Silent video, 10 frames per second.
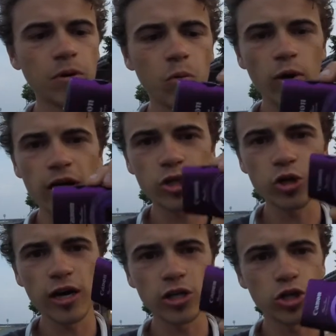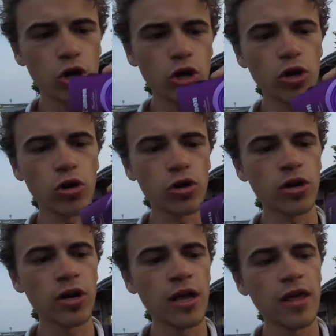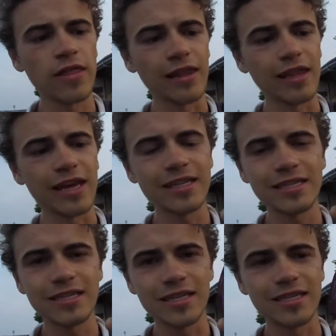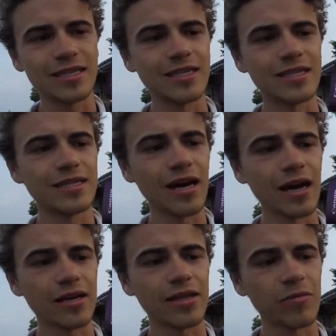But when I try to turn it on, the lens is stuck.